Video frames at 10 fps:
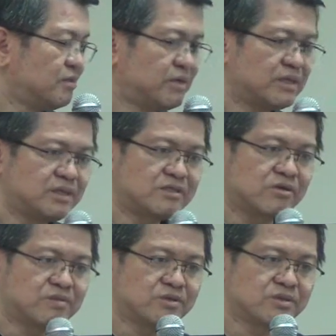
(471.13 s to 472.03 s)
Well, this
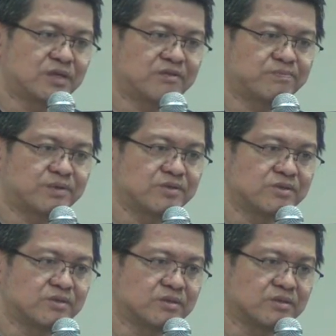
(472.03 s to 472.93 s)
almost deaf
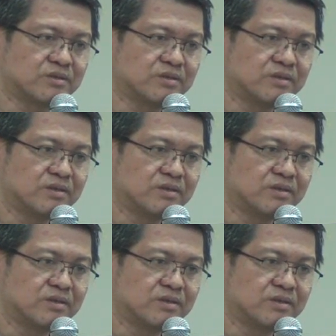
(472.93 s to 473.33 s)
person